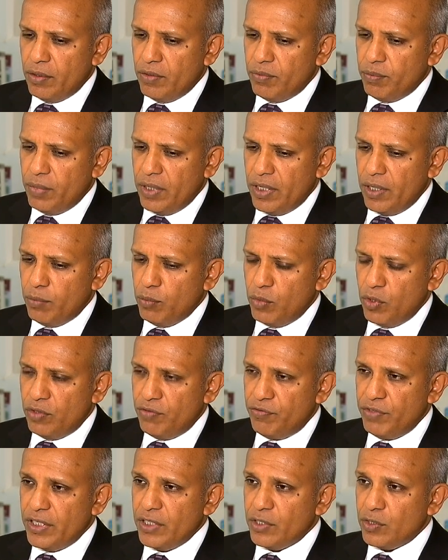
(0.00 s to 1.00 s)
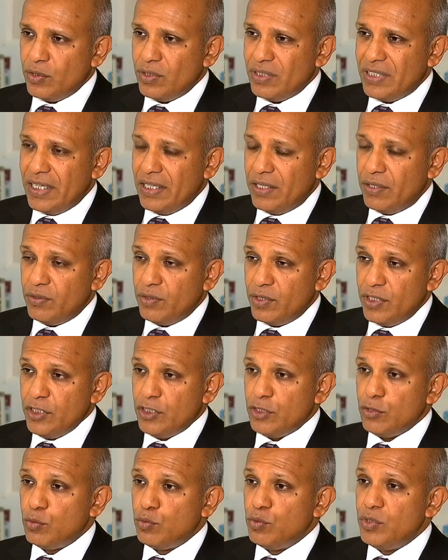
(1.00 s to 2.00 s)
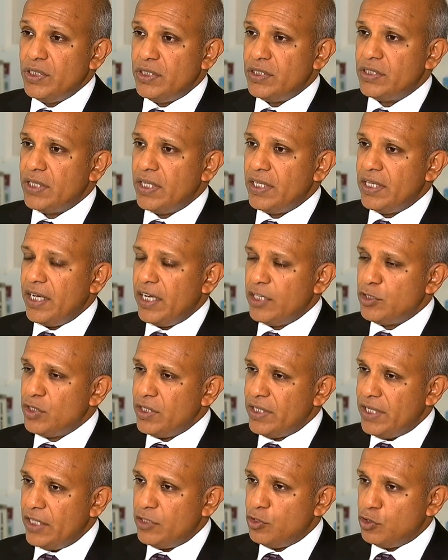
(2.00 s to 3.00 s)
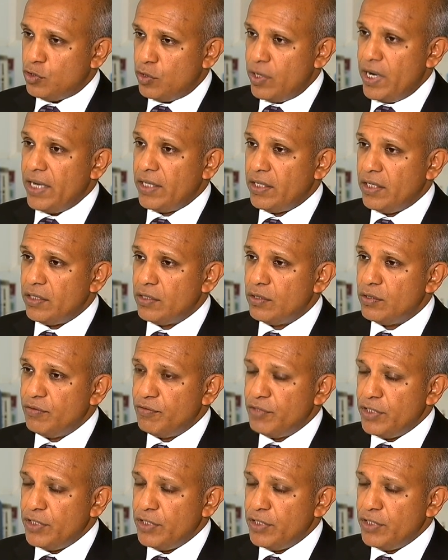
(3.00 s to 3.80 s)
by a motor vehicle, there is a risk that they actually get dragged under the